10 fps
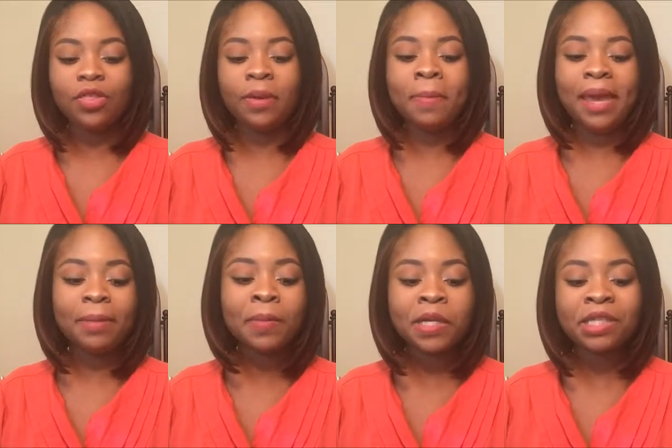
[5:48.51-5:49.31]
the
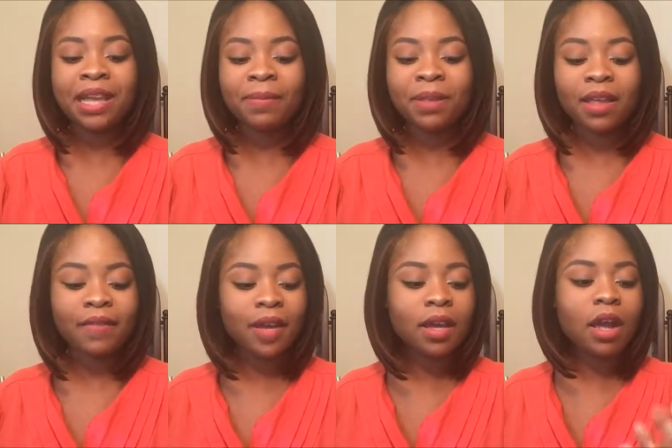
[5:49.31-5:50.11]
main brushes I've been
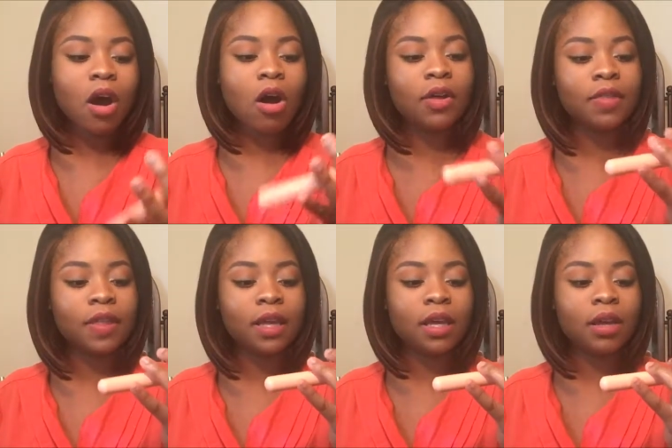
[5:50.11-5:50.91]
loving are
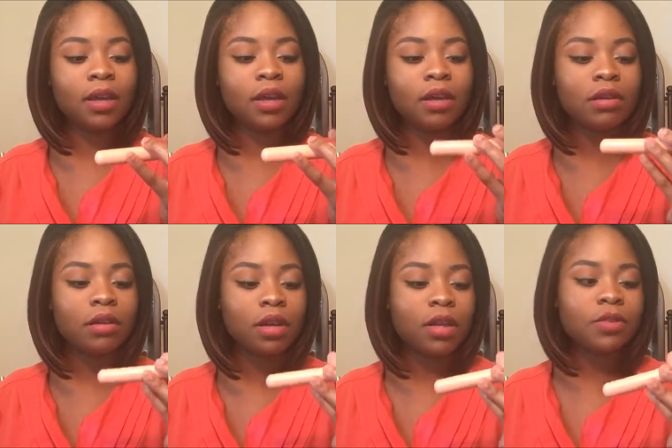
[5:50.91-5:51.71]
the
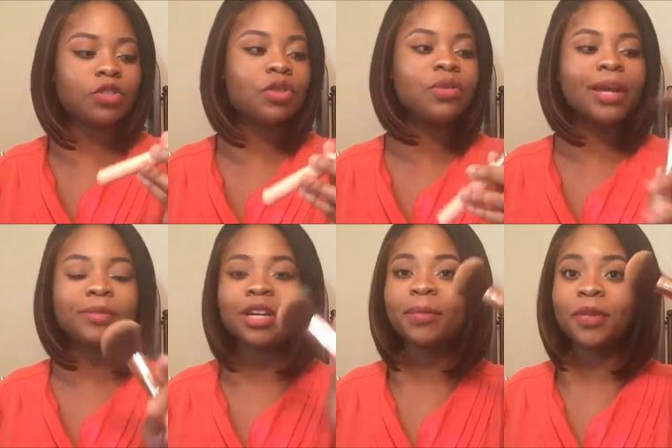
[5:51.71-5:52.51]
there's no
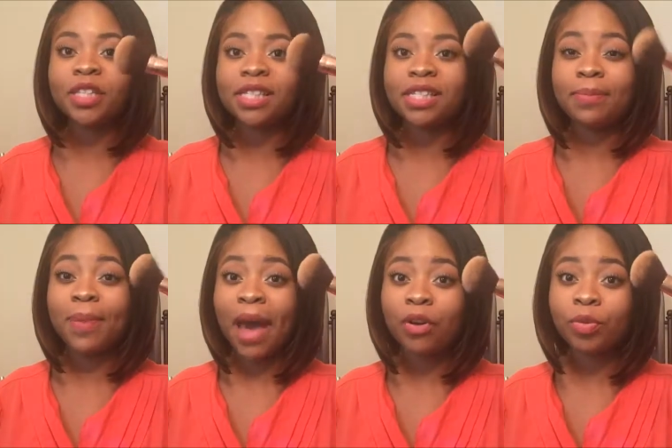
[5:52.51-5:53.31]
names on it, but this is the
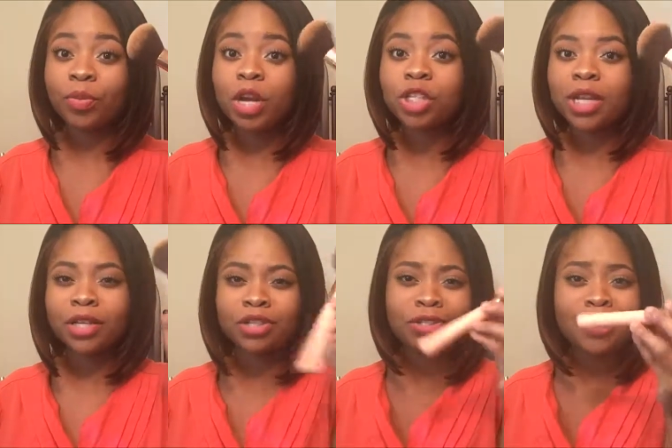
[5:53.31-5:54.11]
powder brush,
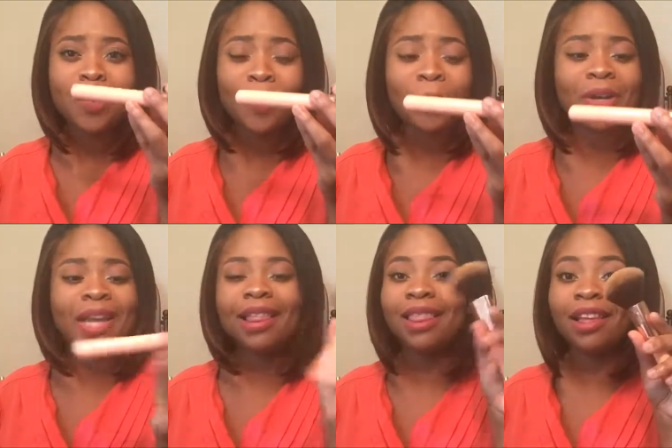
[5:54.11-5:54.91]
and it's so
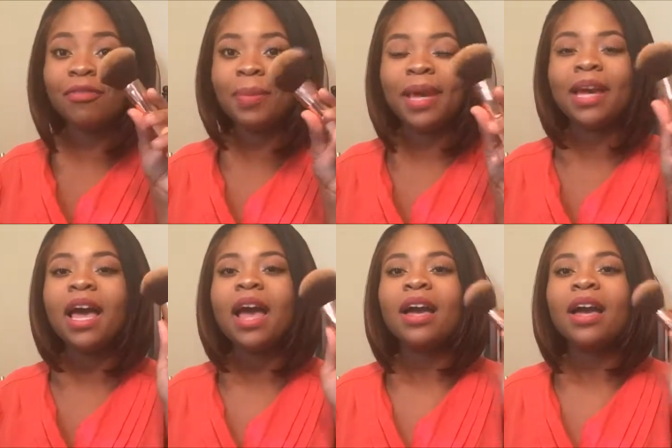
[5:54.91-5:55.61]
pretty. I love pink.